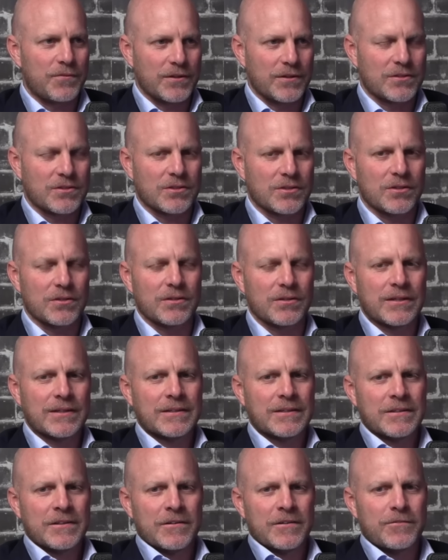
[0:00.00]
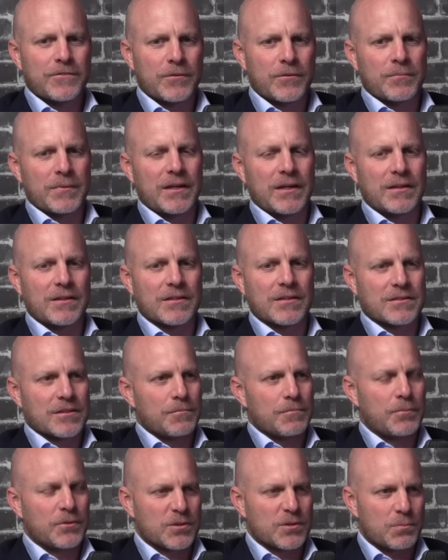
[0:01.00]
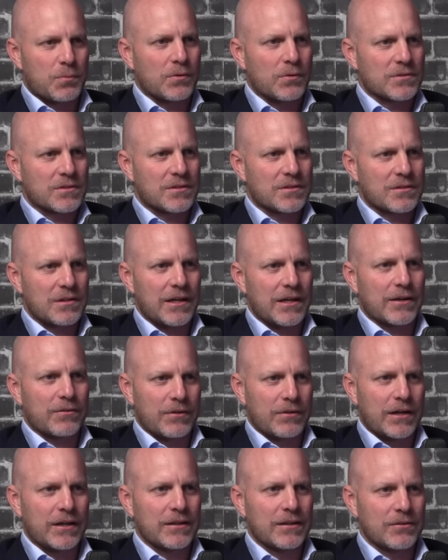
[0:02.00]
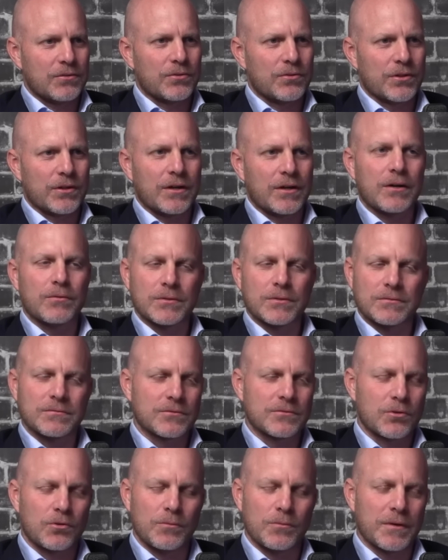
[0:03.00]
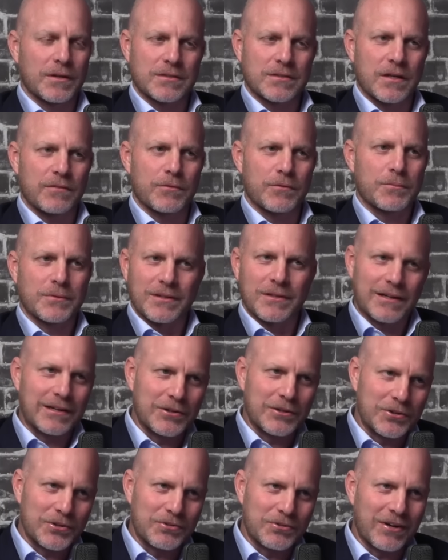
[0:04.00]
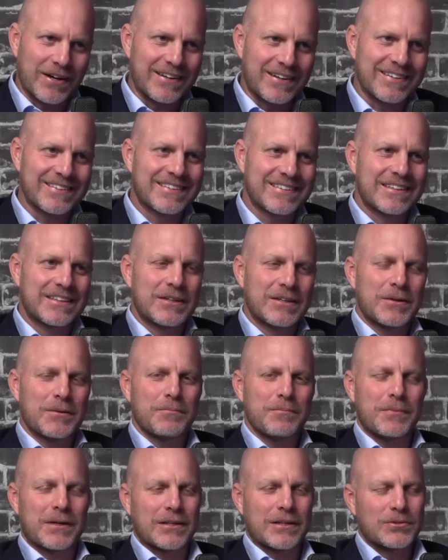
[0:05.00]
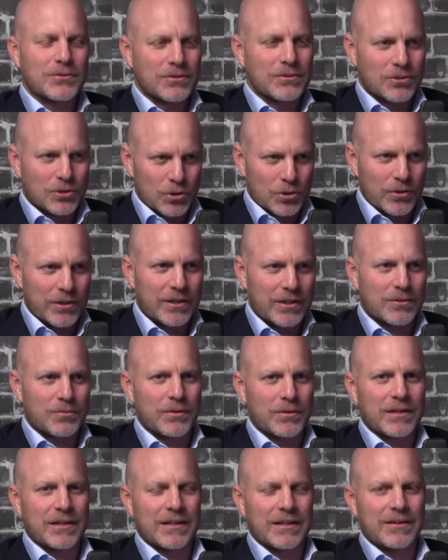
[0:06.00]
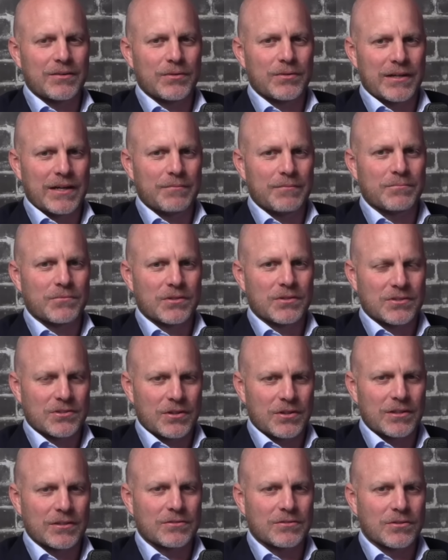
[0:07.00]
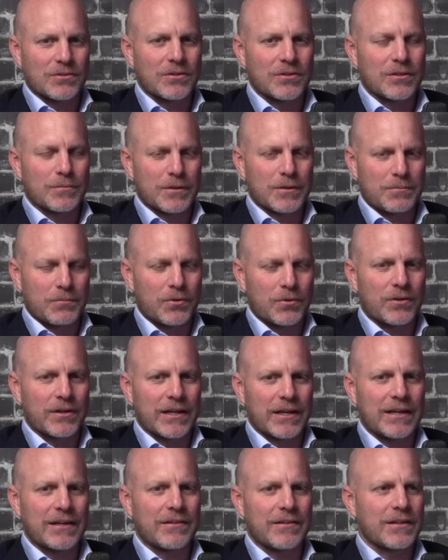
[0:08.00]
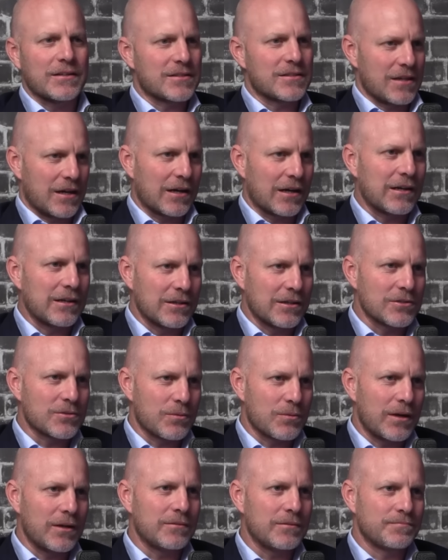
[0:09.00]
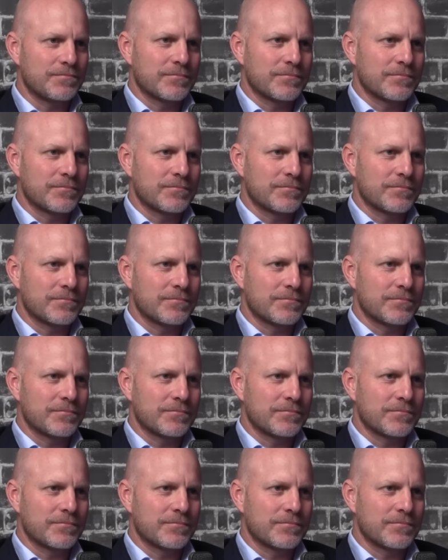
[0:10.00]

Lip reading: fit. So for me, the simple sports like running, although I wouldn't call myself a particularly good runner, but I do enjoy it when I'm starting to do it a bit more again, and then cycling as well.